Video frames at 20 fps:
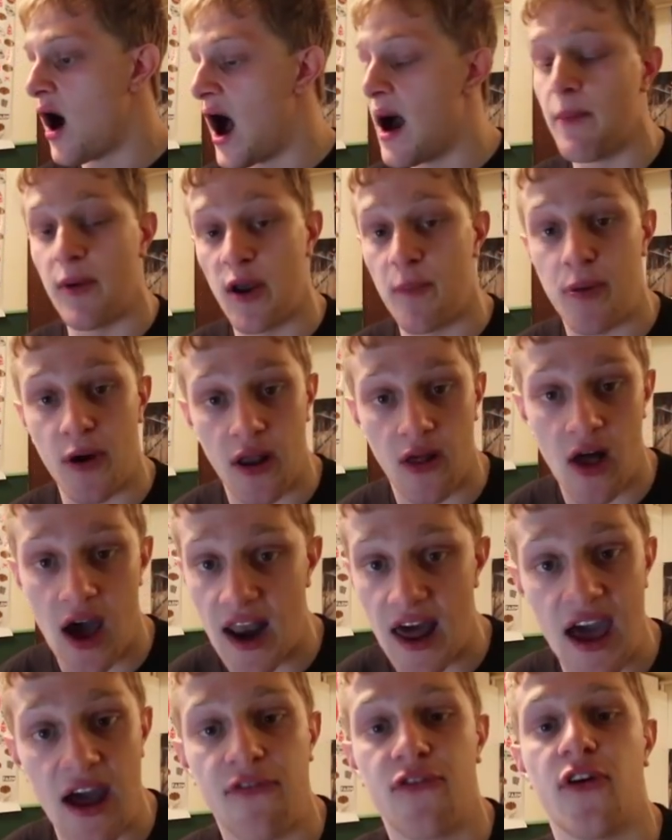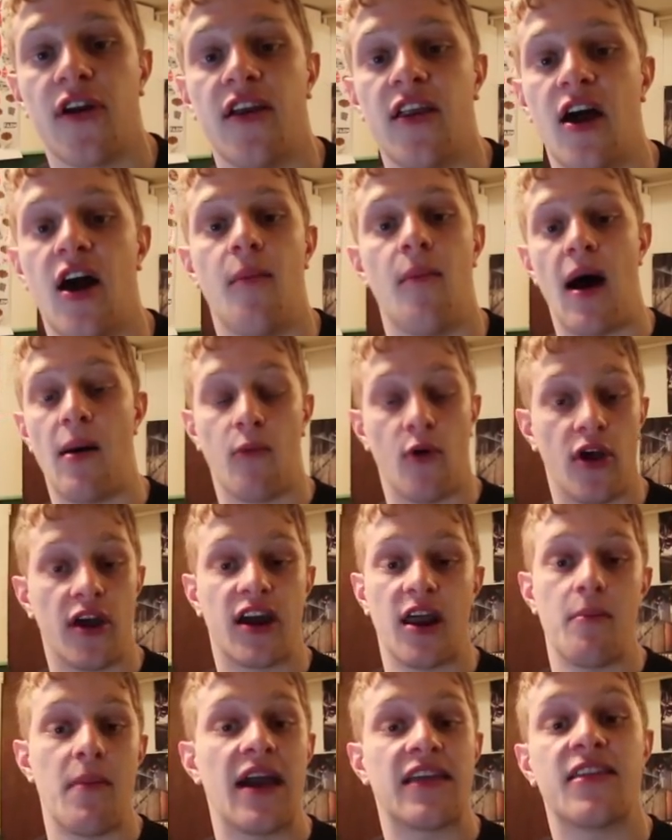I'm going to put a lot of effort in them. I'm
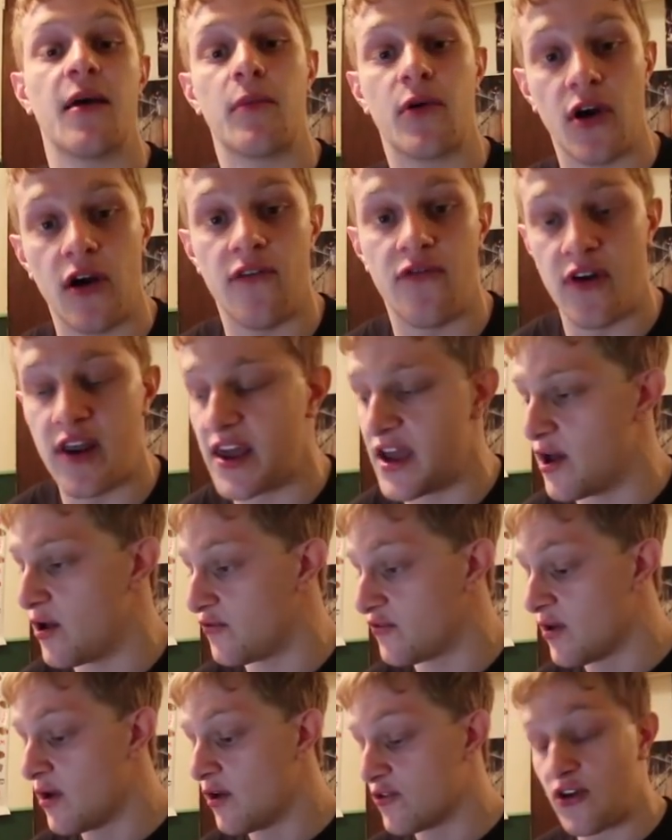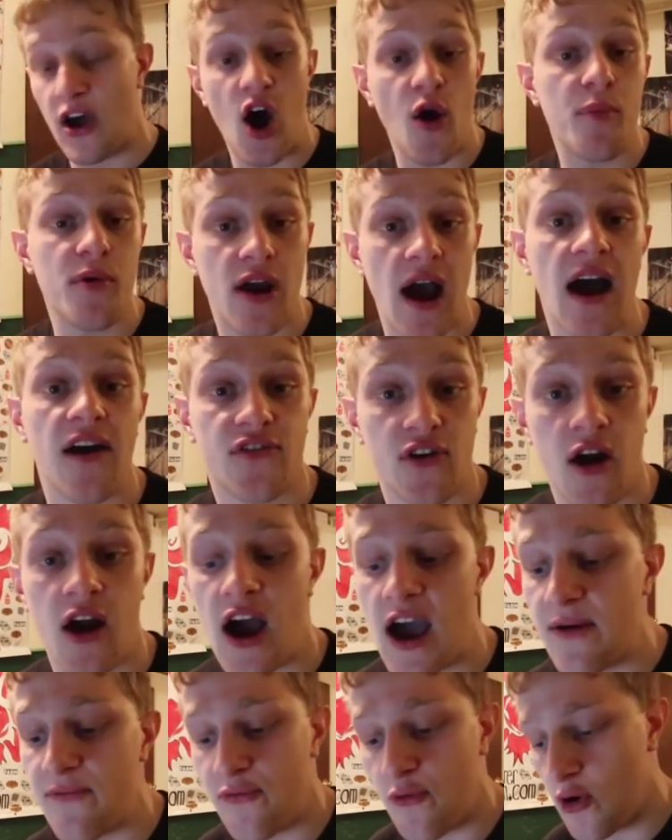really going to make them good videos. So I hope you guys are
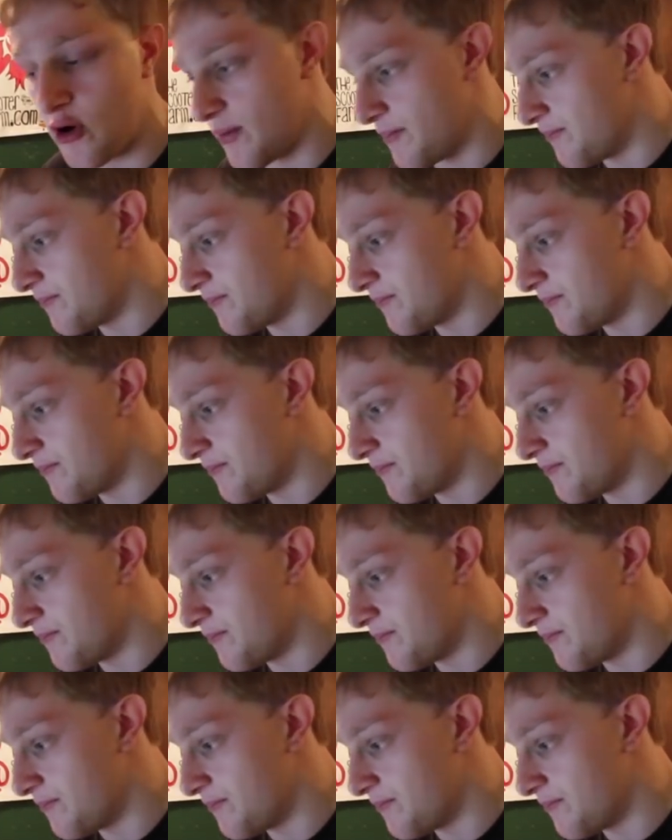hyped for